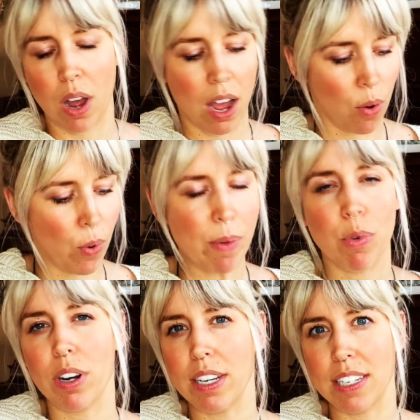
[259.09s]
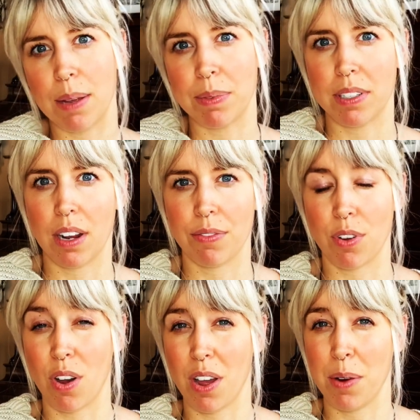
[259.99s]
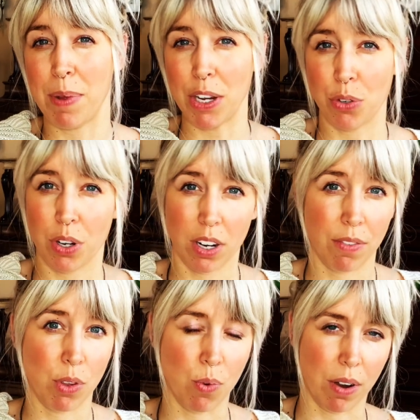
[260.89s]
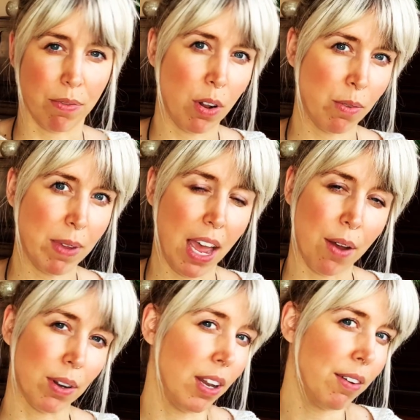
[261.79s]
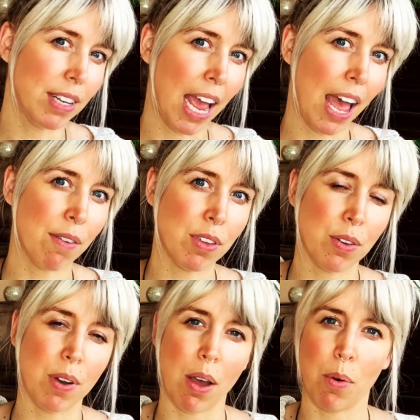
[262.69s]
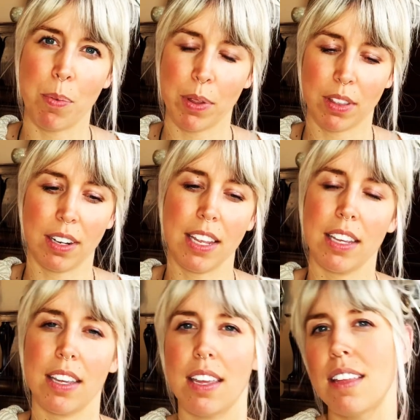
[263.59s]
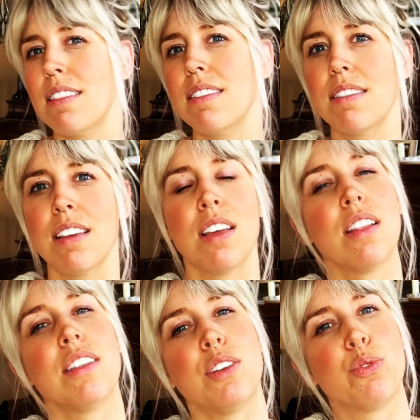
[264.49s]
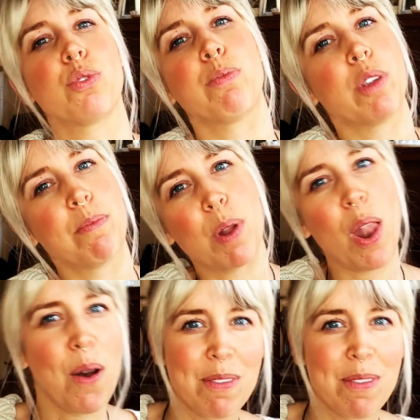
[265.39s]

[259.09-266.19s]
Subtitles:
way more in-depth stuff on Patreon. If you want to follow me, I would love to have you. I will put the link in the description below.